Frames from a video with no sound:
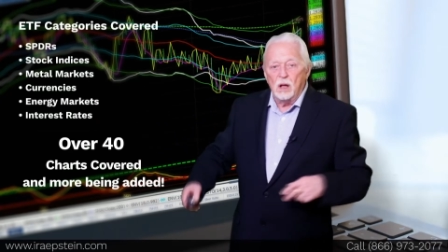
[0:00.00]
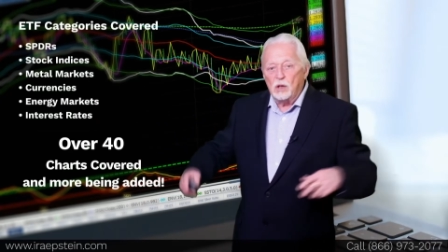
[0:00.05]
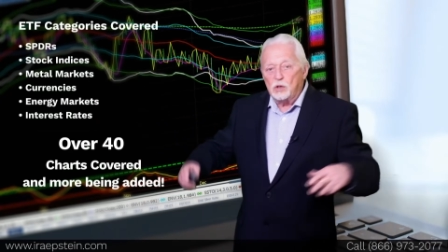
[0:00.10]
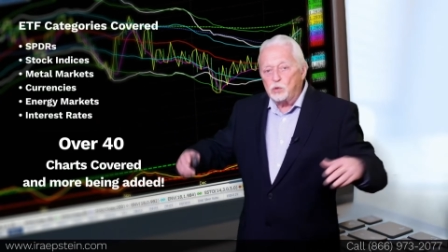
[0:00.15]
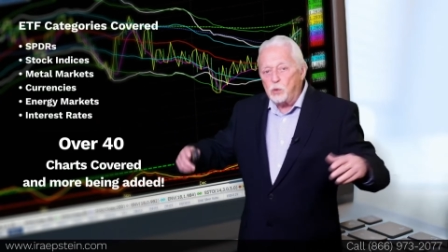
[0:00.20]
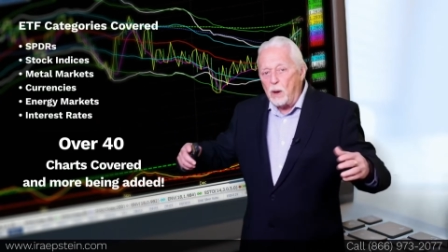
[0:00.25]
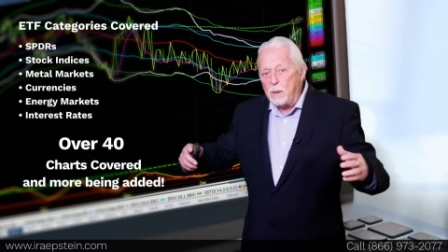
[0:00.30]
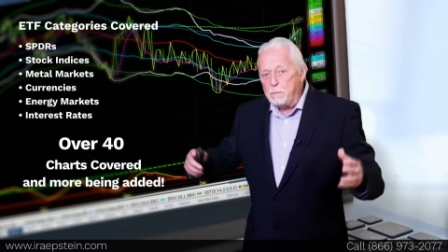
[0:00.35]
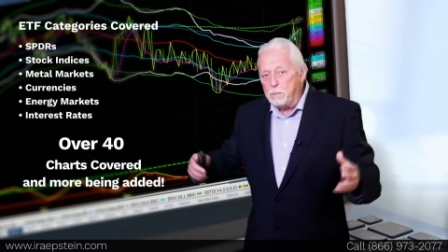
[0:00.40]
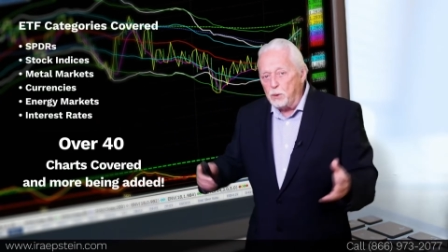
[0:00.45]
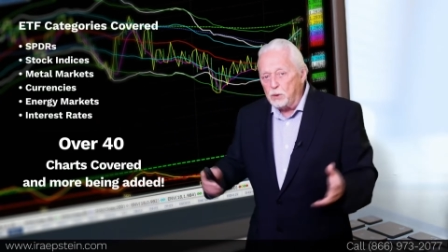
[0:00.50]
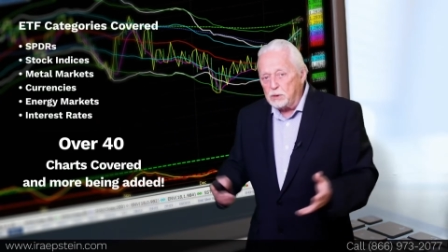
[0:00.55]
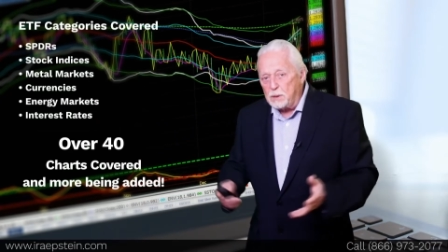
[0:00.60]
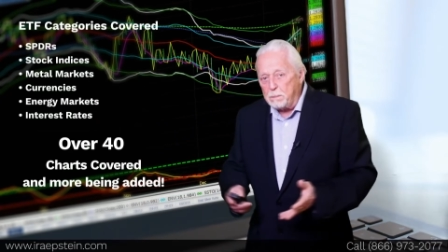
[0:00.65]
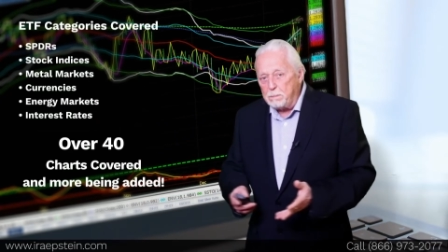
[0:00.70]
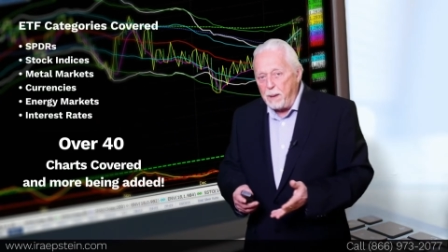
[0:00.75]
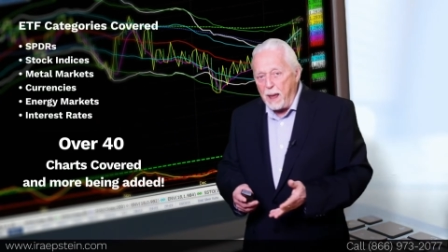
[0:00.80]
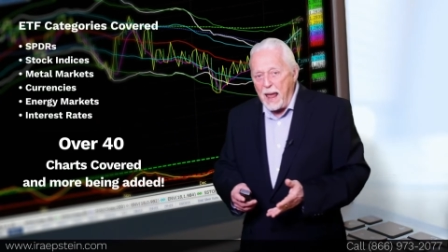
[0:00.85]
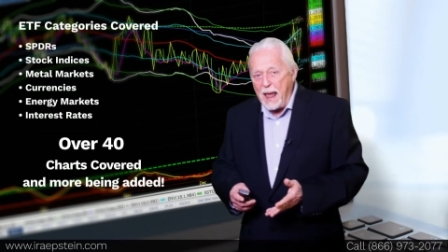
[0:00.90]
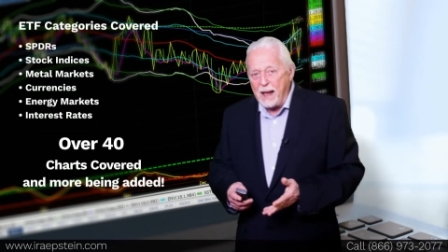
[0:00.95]
So I put the
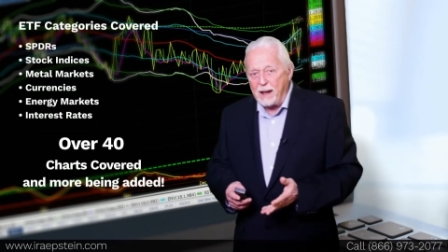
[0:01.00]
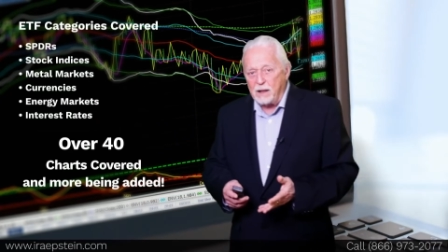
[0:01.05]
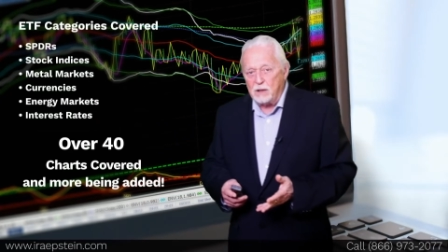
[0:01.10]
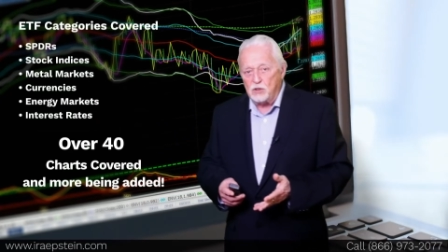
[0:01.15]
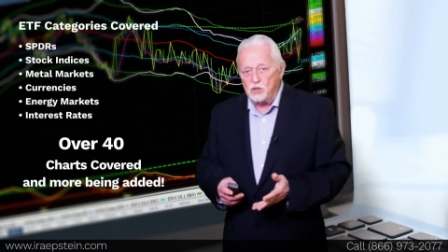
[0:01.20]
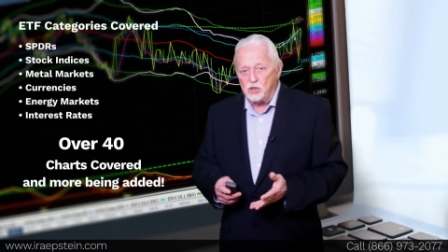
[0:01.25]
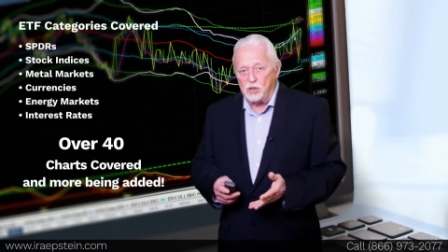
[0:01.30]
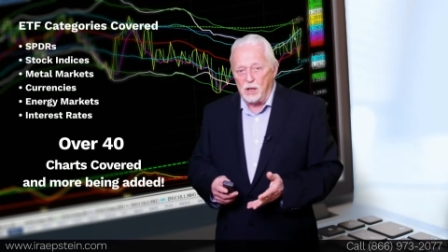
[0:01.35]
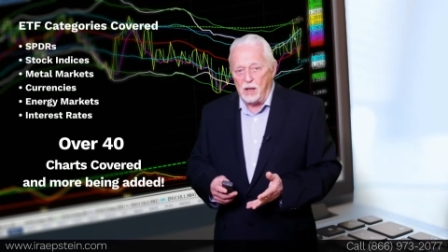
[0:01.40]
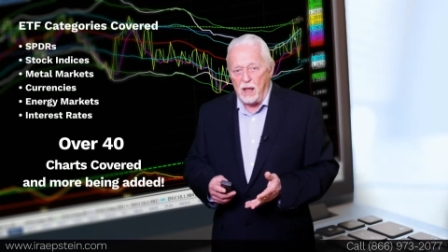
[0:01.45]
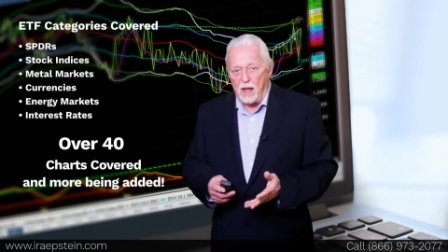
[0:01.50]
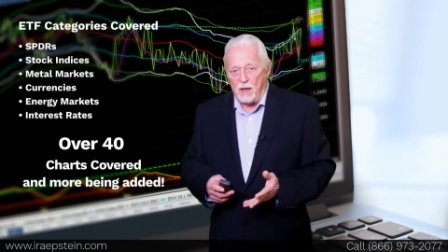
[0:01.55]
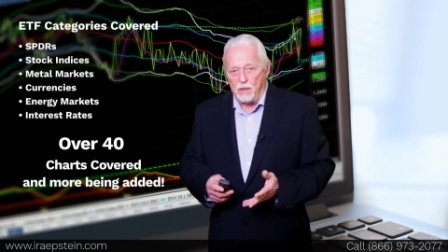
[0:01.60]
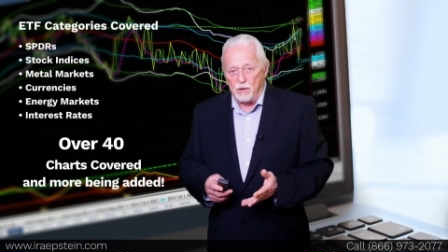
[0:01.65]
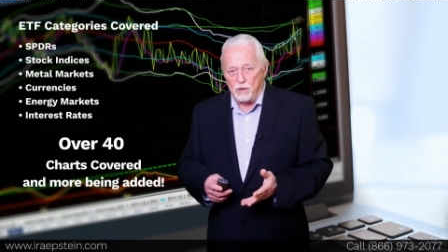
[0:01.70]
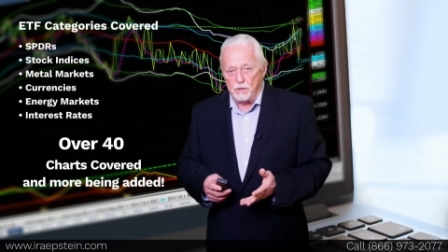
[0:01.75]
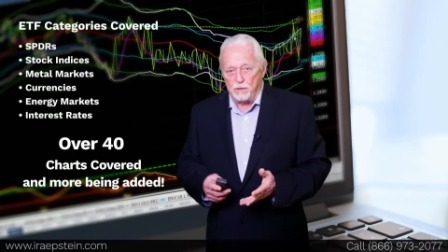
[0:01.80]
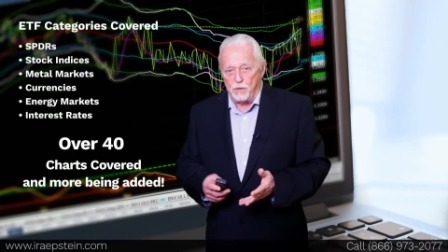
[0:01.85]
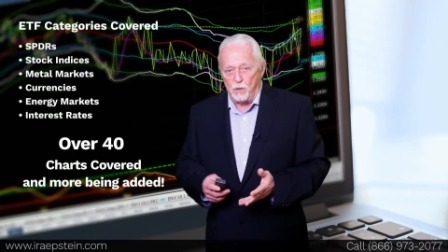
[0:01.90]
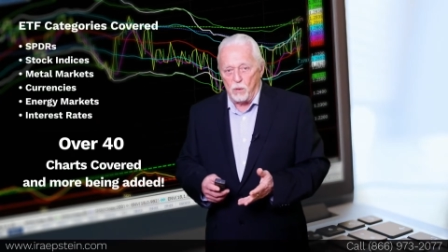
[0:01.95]
package
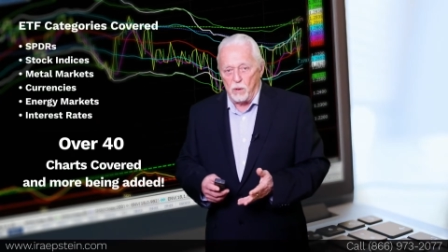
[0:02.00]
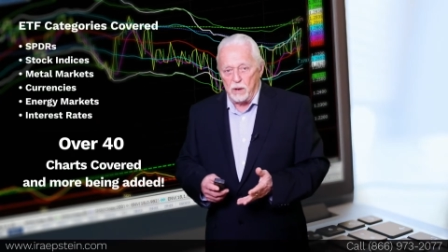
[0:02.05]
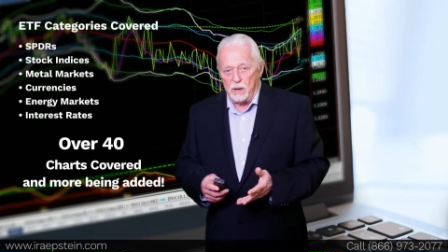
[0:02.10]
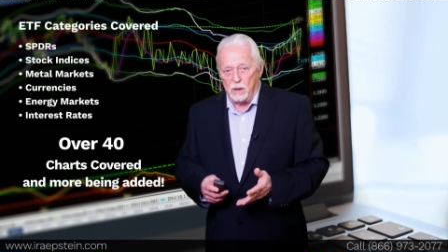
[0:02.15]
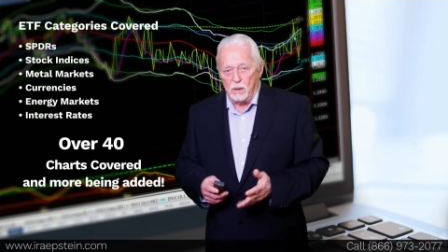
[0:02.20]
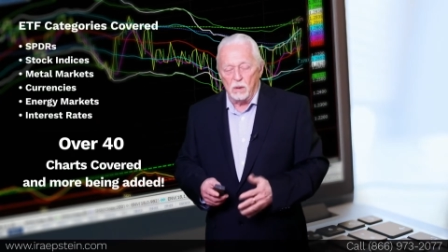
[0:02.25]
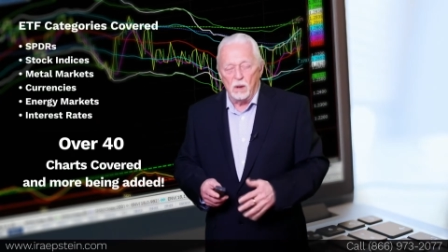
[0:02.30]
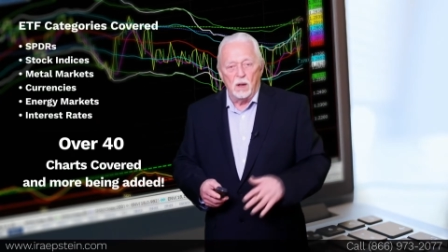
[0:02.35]
together for you.